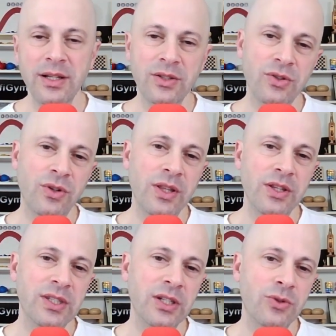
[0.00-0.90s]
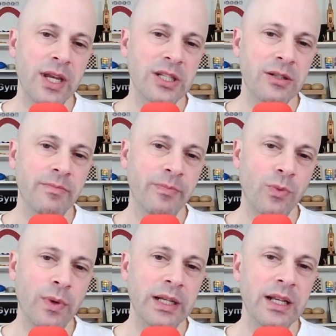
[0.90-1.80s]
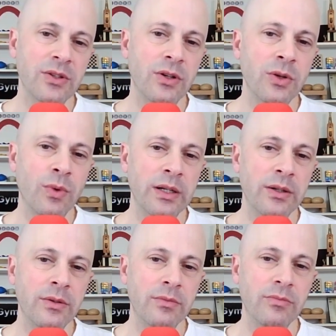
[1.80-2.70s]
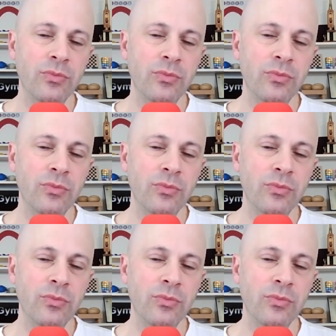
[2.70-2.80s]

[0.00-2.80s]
So in this situation, white has only one